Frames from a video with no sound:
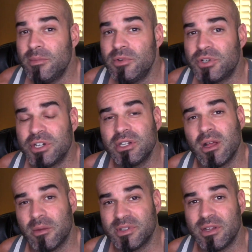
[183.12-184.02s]
Nutrition,
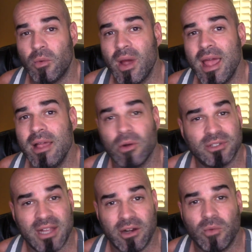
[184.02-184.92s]
100% whey, gold
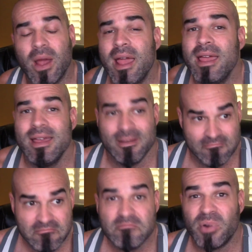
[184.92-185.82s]
standard whey,
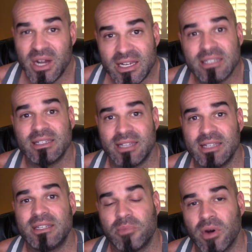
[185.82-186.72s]
pretty decent
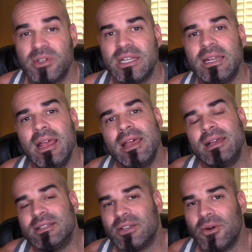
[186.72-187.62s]
tasting protein.
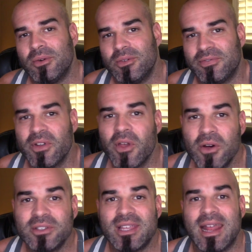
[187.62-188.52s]
So for
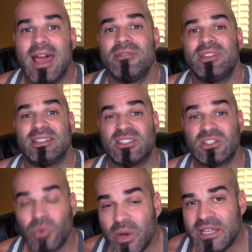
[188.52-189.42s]
those that have this
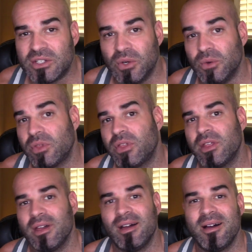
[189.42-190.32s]
sweet tooth
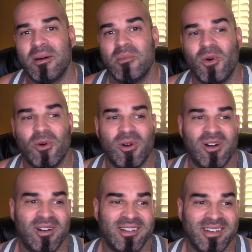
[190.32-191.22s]

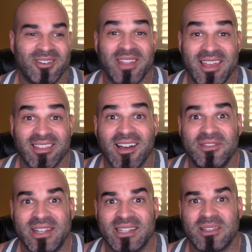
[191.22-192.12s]
or they
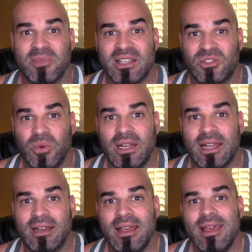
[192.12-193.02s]
love to get something sweet
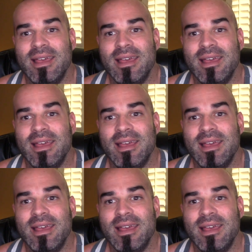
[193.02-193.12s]
in,